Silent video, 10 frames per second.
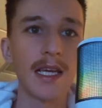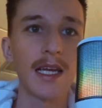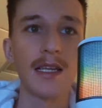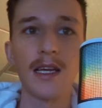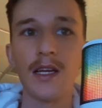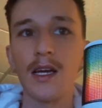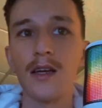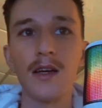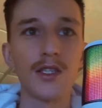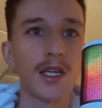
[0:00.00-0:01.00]
it,
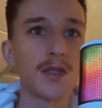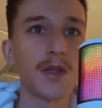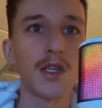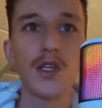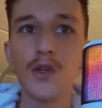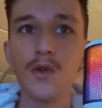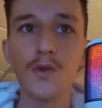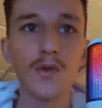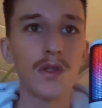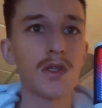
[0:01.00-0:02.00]
adjust the
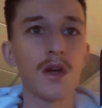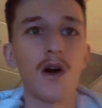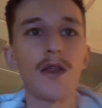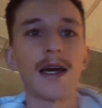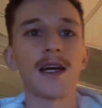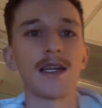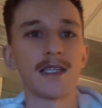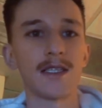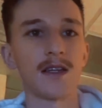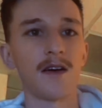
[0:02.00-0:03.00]
hues, all that kind
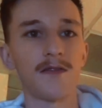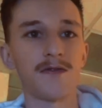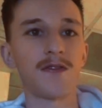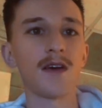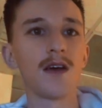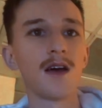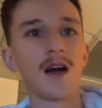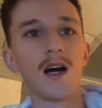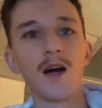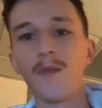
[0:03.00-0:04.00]
of stuff.
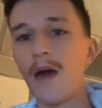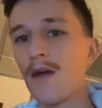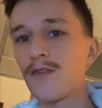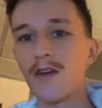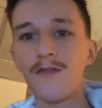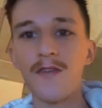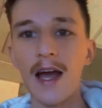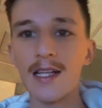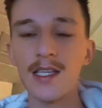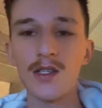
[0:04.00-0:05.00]
Every
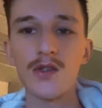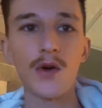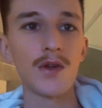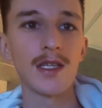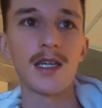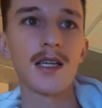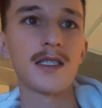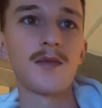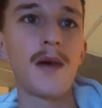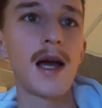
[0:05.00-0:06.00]
effect is totally
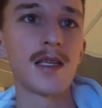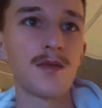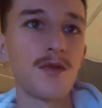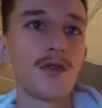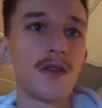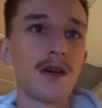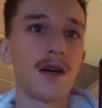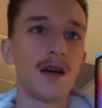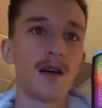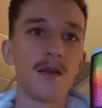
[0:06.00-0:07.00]
customizable
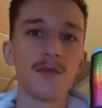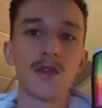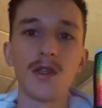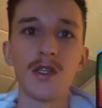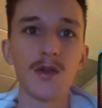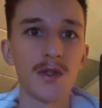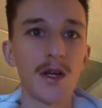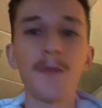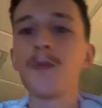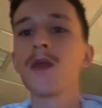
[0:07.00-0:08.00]
to the
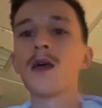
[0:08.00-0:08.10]
user.